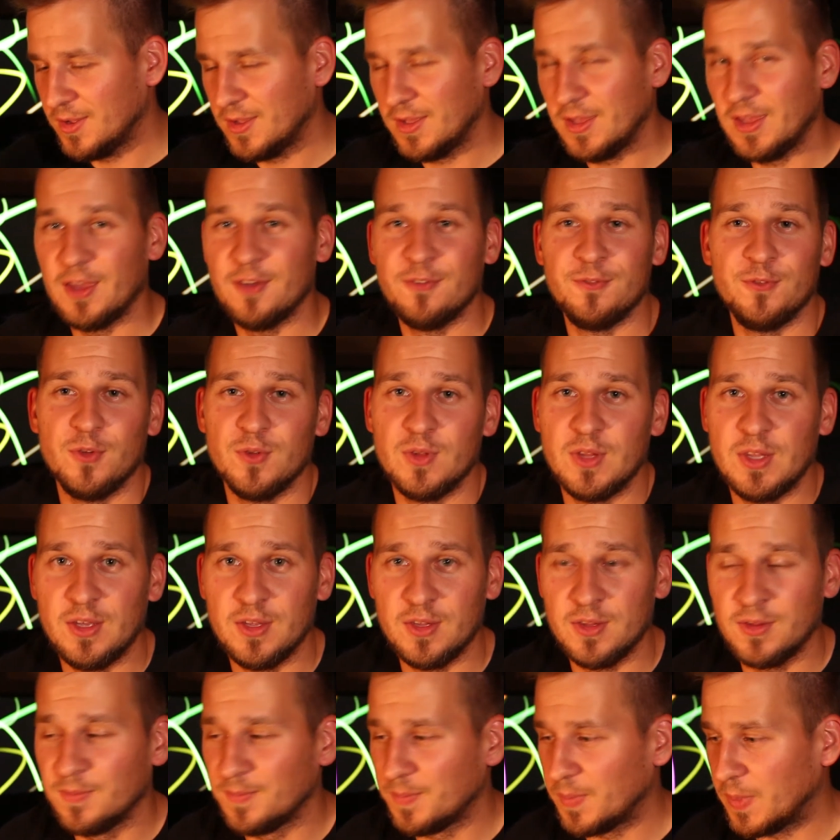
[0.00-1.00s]
if you
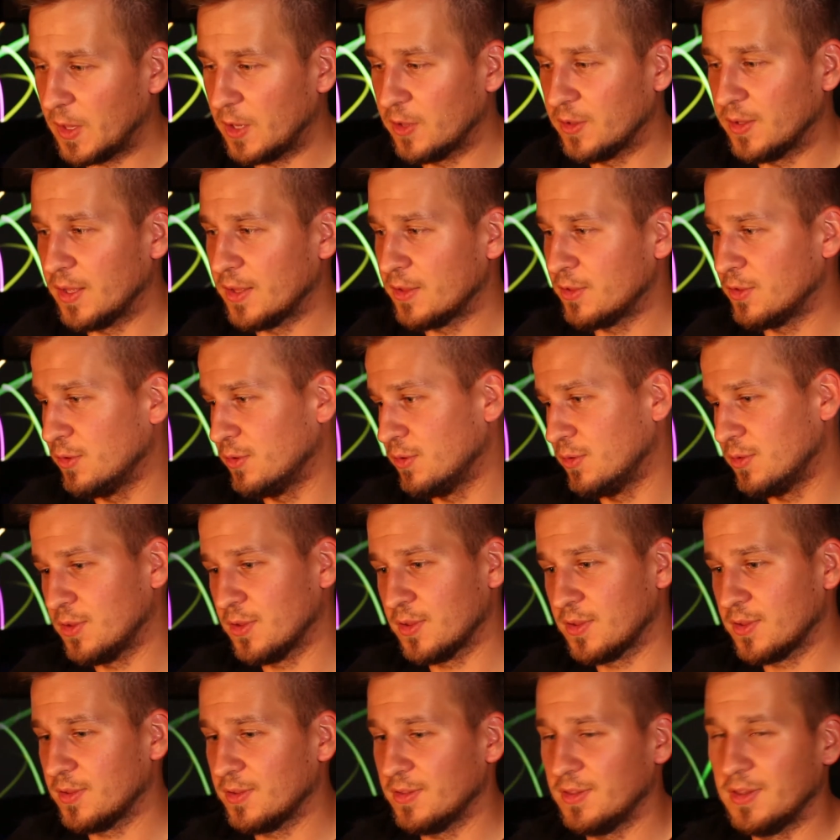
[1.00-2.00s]
need, unless you
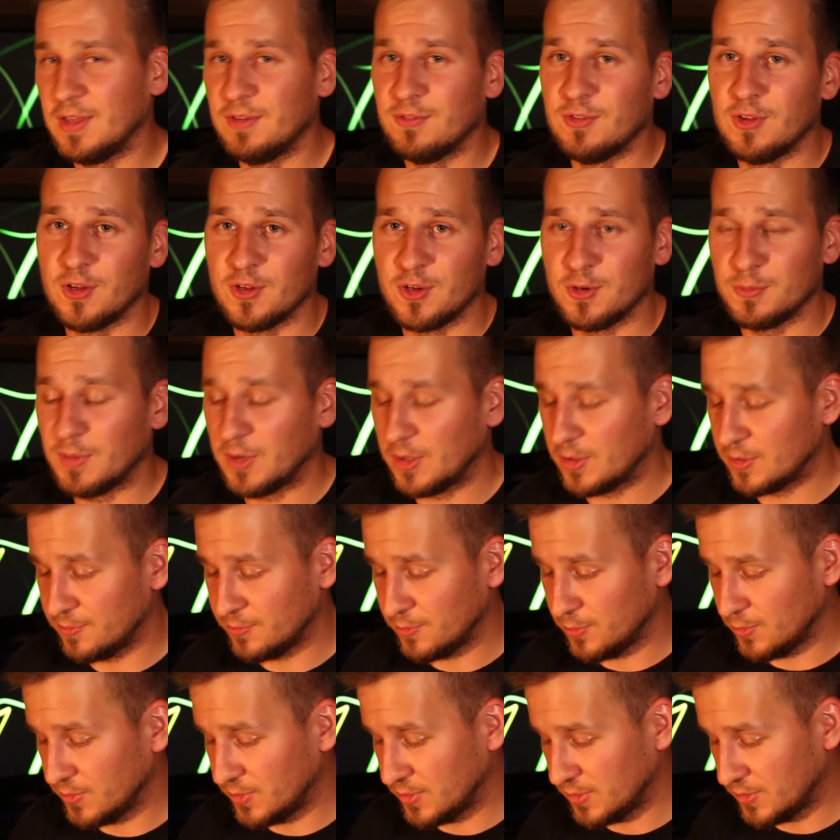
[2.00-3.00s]
just leave it on your
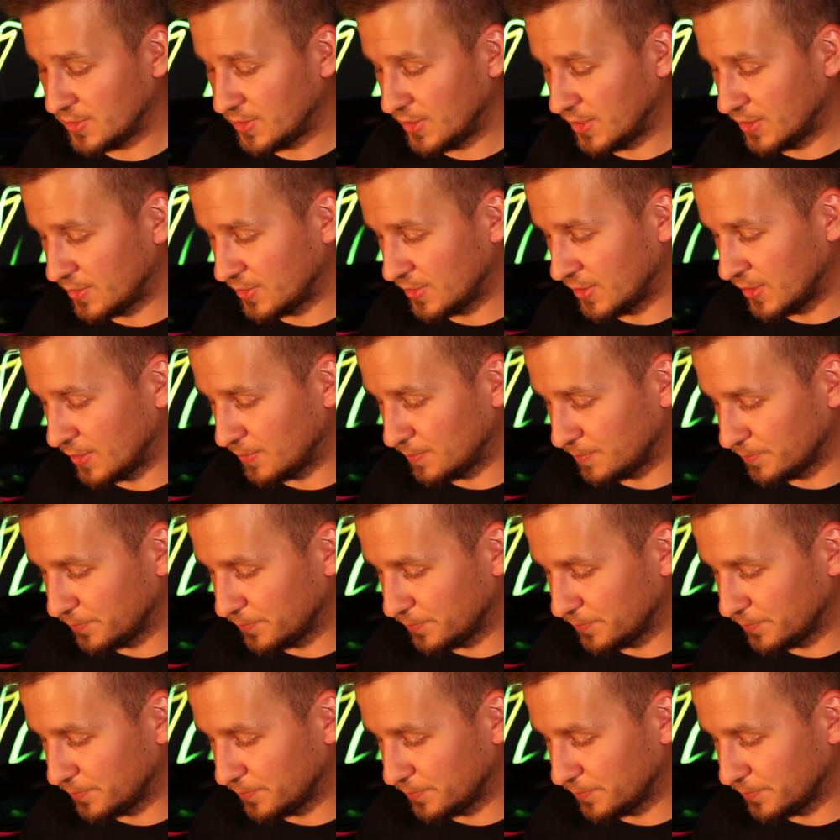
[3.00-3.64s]
microphone the entire time.